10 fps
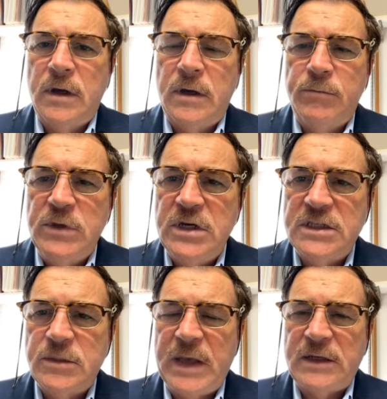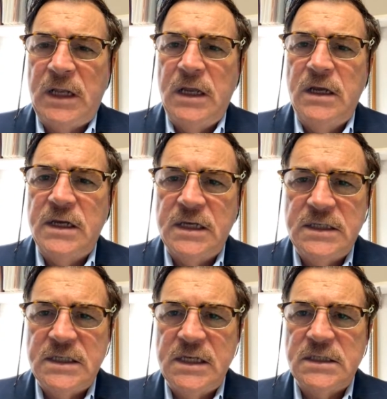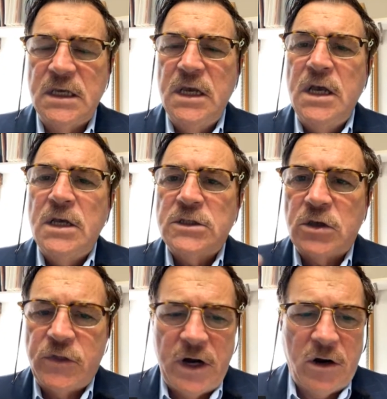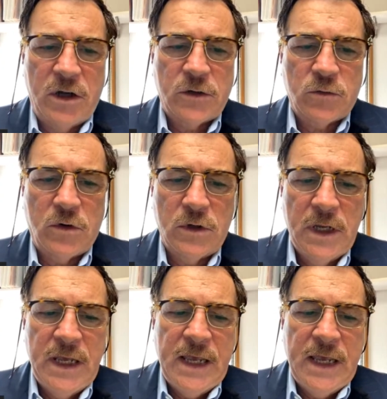municipal seats. So they're on a roll.